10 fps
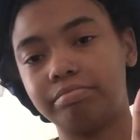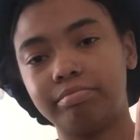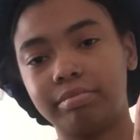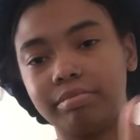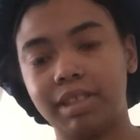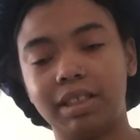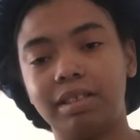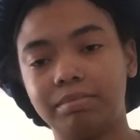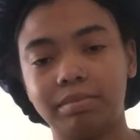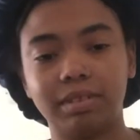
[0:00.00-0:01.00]
I'm
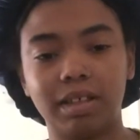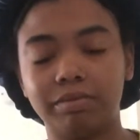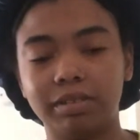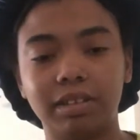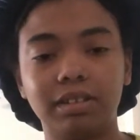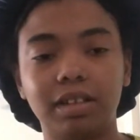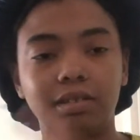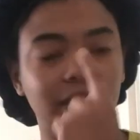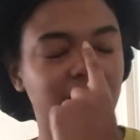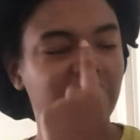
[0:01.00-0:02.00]
done. So
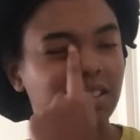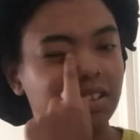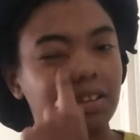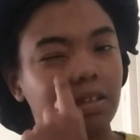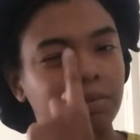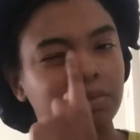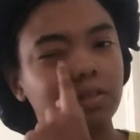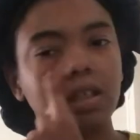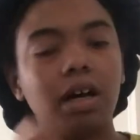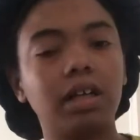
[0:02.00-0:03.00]
like, he just kept on
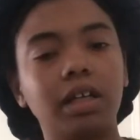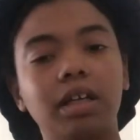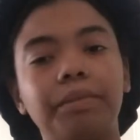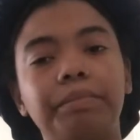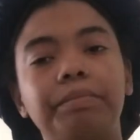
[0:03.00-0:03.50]
talking.